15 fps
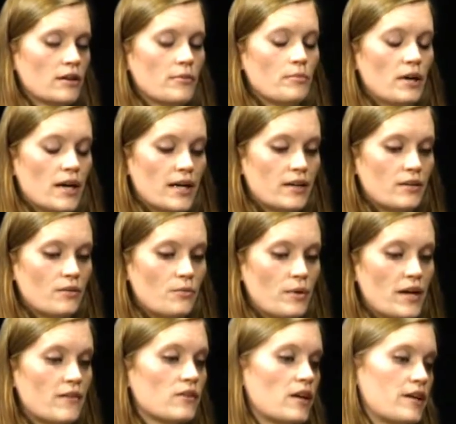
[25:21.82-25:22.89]
But we
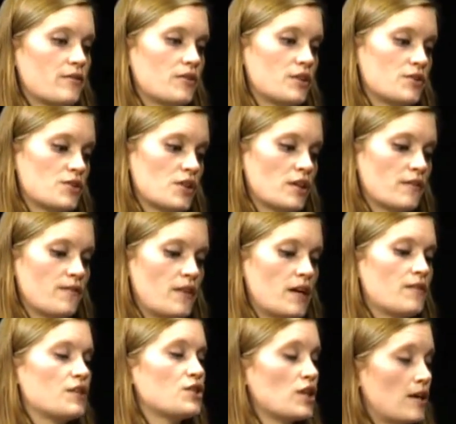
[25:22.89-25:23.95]
have a lot of concern
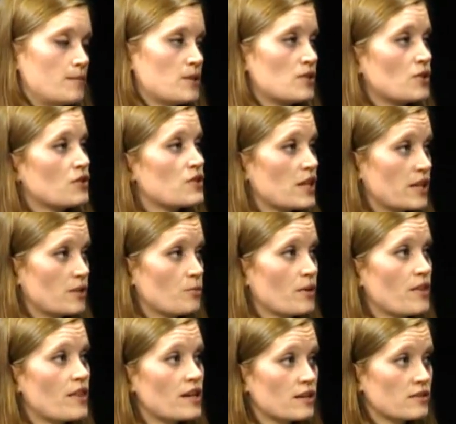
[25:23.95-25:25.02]
that the jobs associated
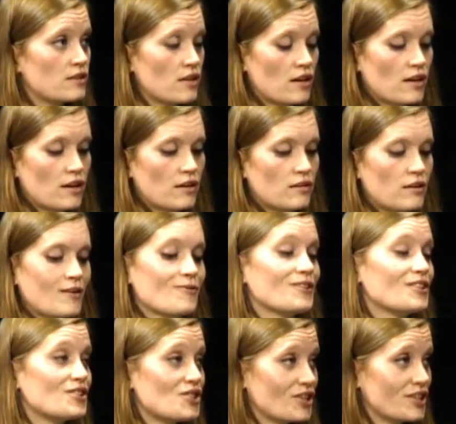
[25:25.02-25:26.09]
with this are, are
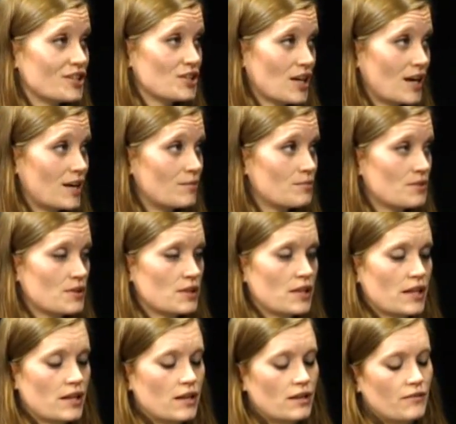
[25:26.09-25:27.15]
really dirty jobs,
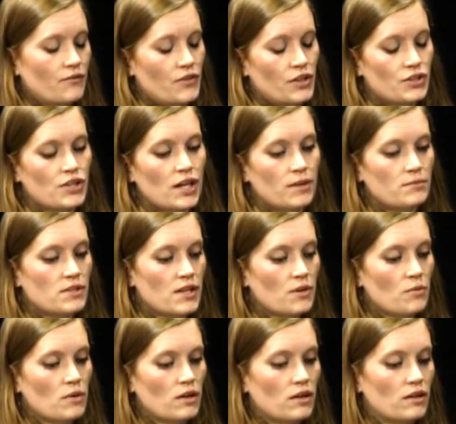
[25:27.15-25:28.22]
and they're jobs that
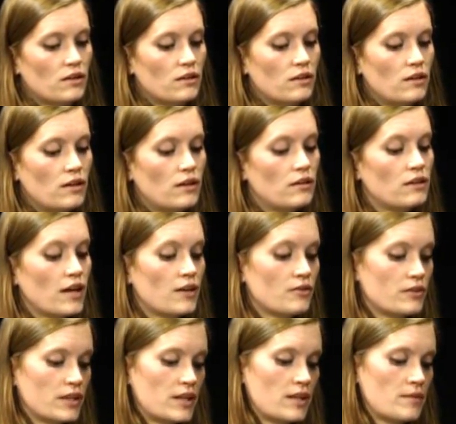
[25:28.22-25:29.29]
will not
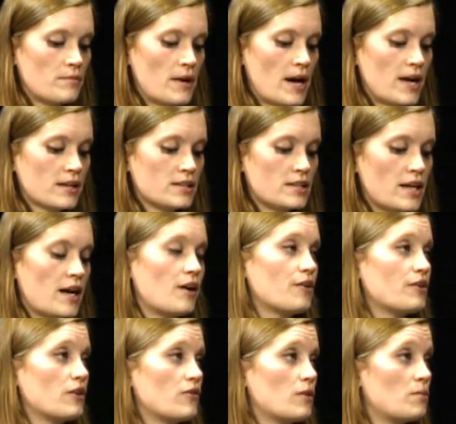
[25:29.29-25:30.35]
only impact the
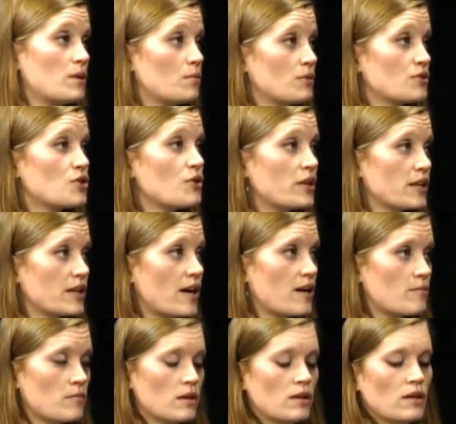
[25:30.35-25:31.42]
health of the people doing
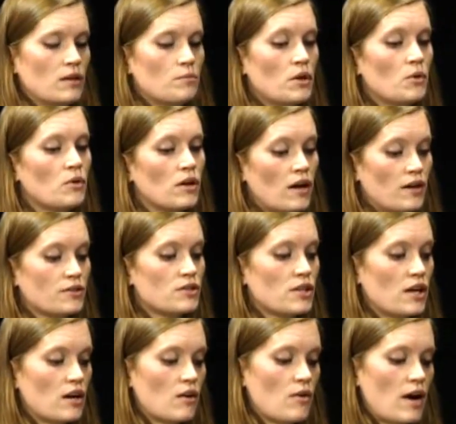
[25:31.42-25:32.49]
them, but will
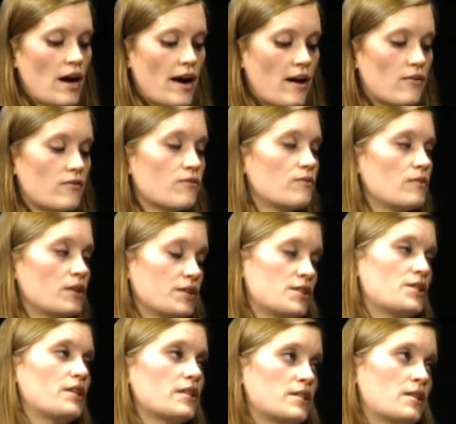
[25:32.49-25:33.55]
also have really
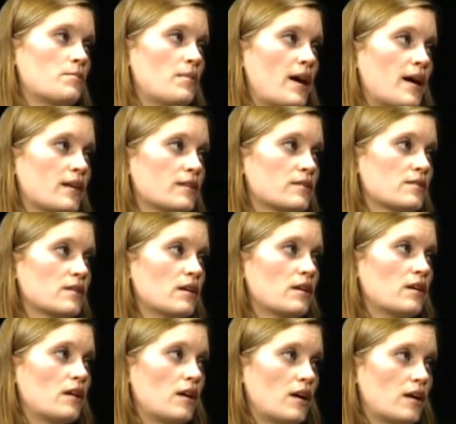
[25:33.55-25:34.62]
serious impacts
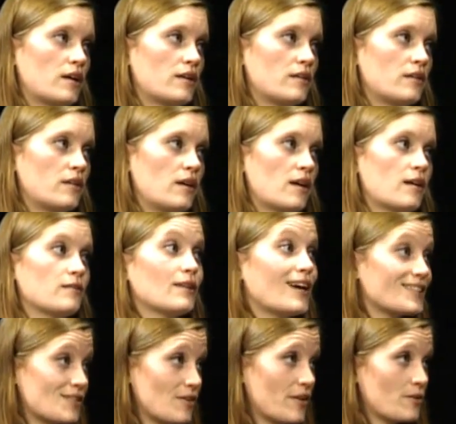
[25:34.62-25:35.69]
on uh,
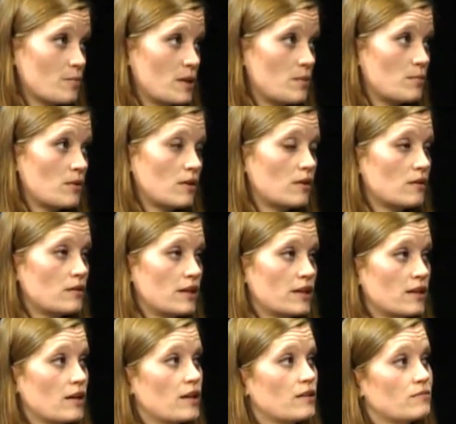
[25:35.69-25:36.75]
lots of other people and
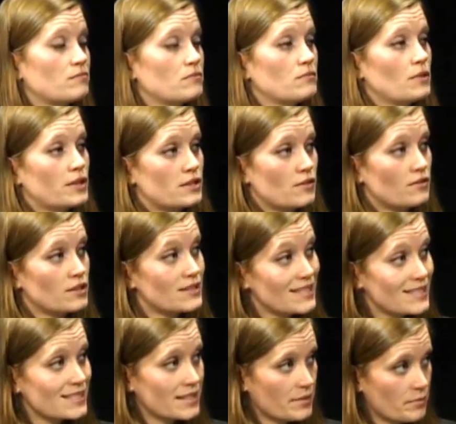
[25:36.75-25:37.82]
on lots of
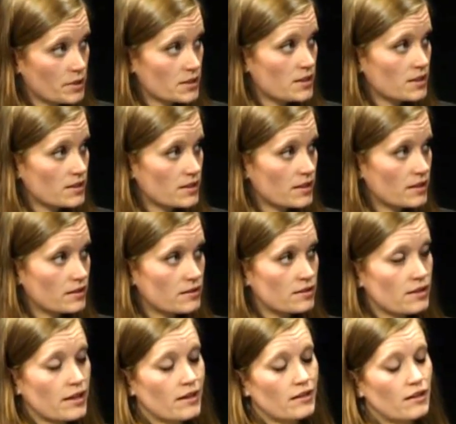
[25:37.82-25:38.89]
existing businesses
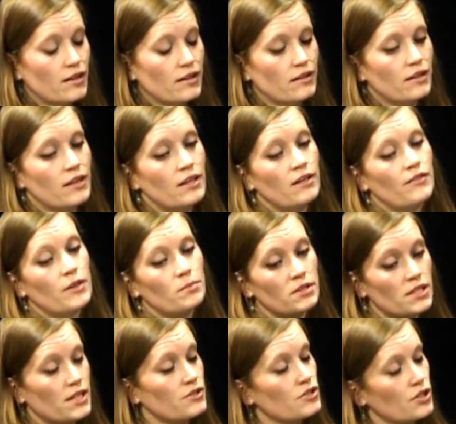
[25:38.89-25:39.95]
and on the
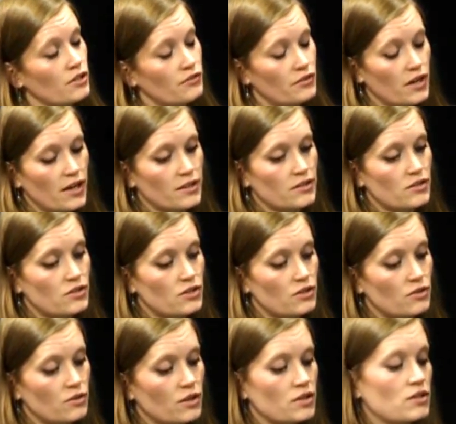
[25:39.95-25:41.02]
potential for us
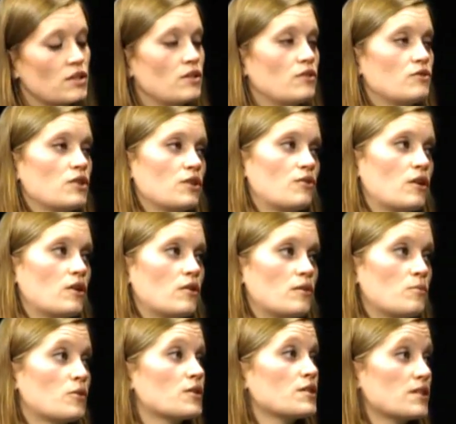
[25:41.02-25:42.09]
to continue to grow a
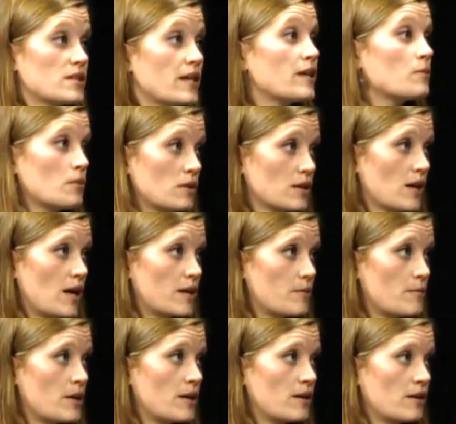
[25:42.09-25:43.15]
more sustainable
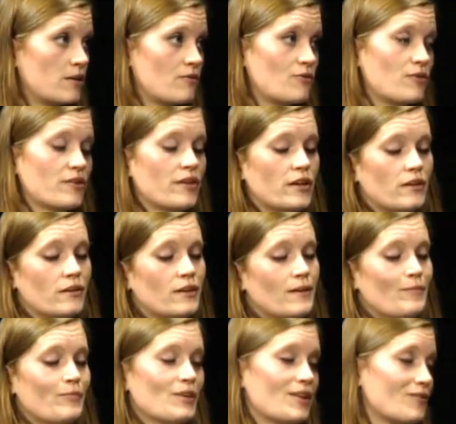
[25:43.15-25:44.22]
economy and for the
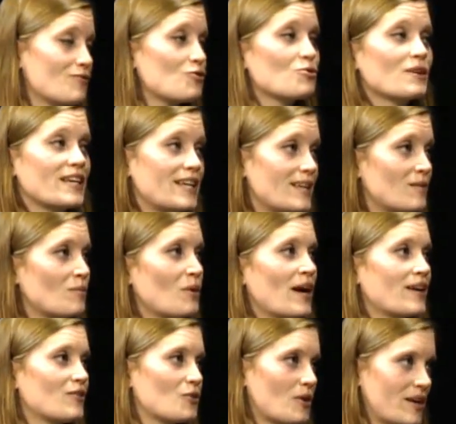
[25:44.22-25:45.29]
kind of green
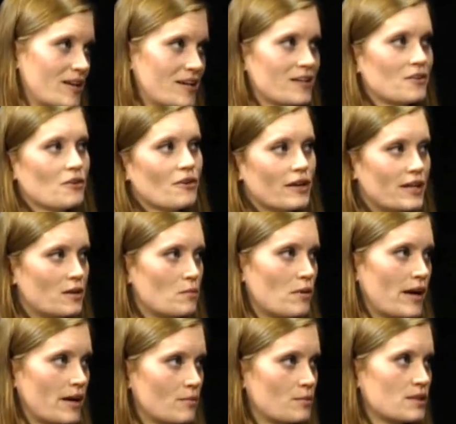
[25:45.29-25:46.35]
brand Oregon, green
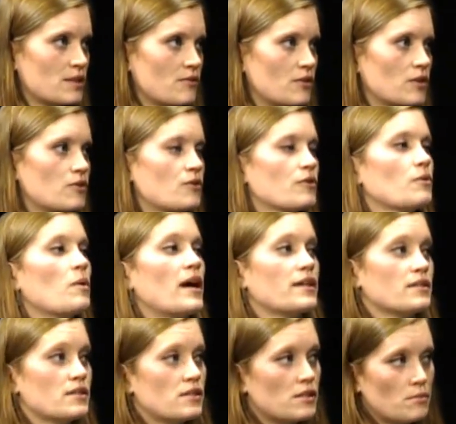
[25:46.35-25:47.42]
brand Pacific
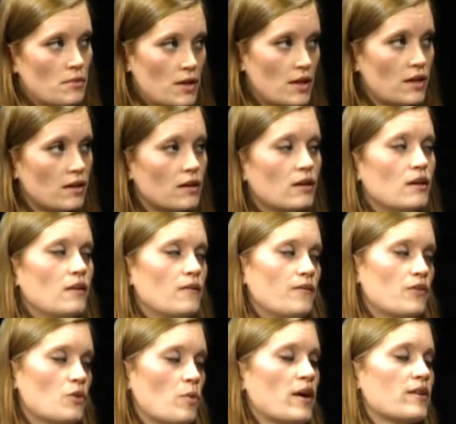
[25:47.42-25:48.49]
Northwest to be
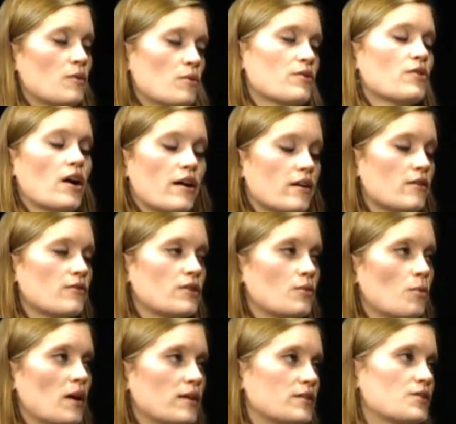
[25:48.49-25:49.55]
the way that we're thought of
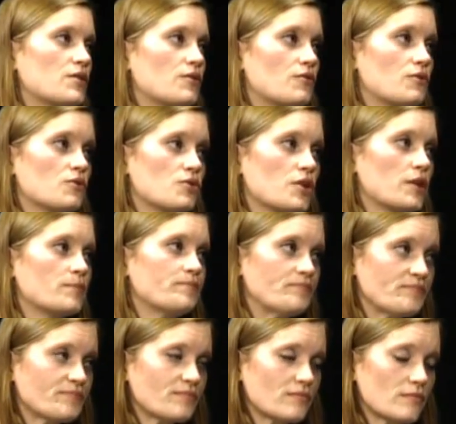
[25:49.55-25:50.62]
well into the future.
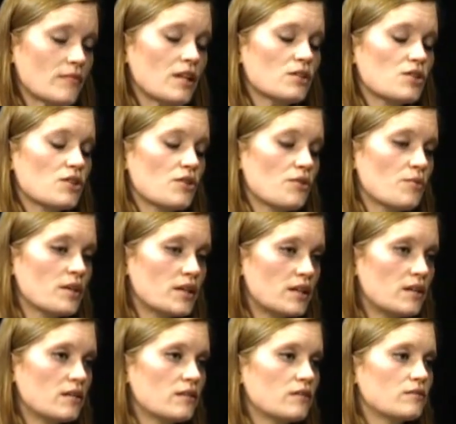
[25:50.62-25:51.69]
So the
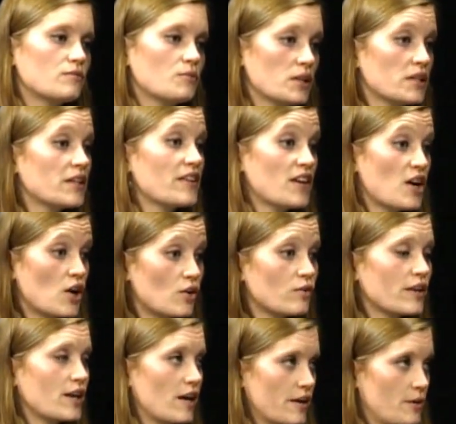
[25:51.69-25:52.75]
real, really the
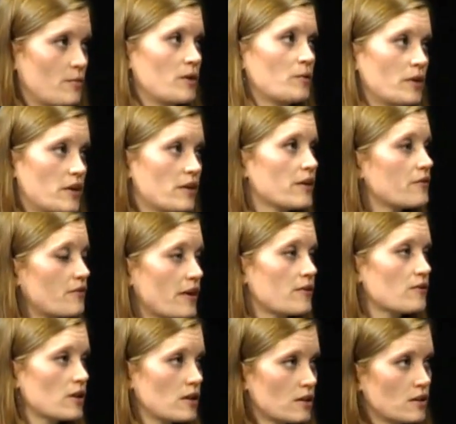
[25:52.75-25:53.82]
only argument we hear in
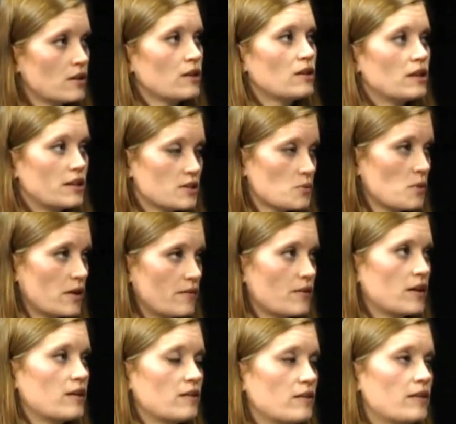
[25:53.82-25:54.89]
favor is one
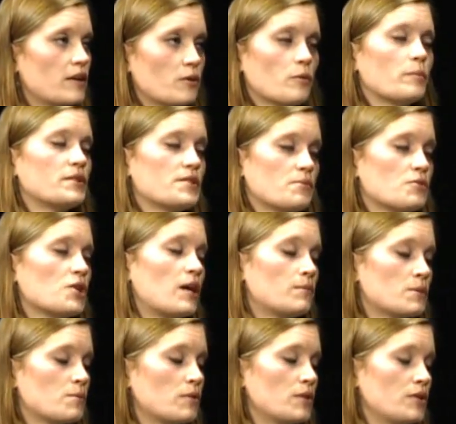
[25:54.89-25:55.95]
that there will be some
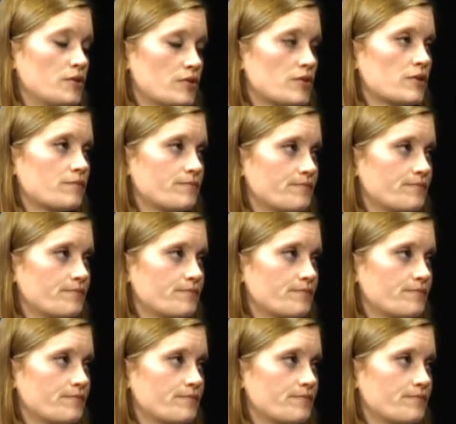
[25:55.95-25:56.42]
jobs produced.